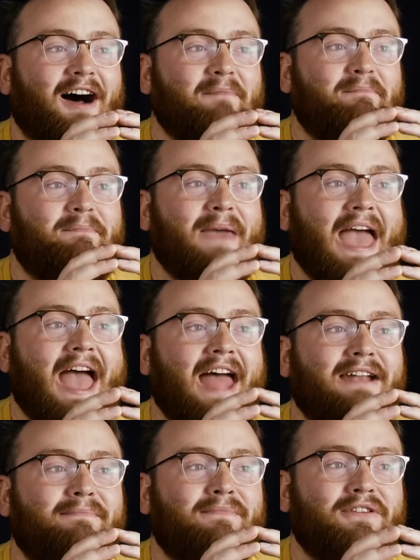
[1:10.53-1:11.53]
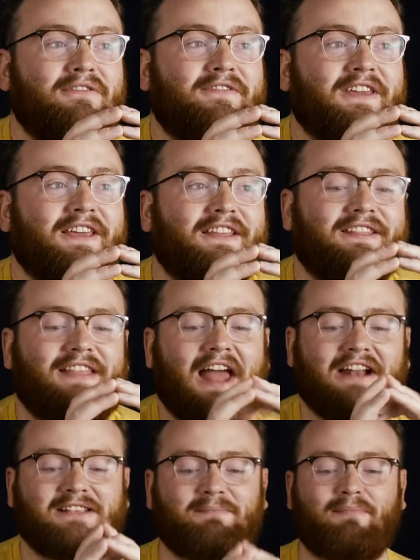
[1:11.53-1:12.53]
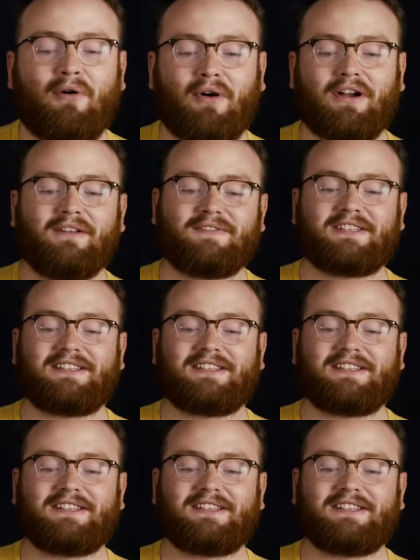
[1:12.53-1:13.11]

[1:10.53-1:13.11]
a bad movie that is born of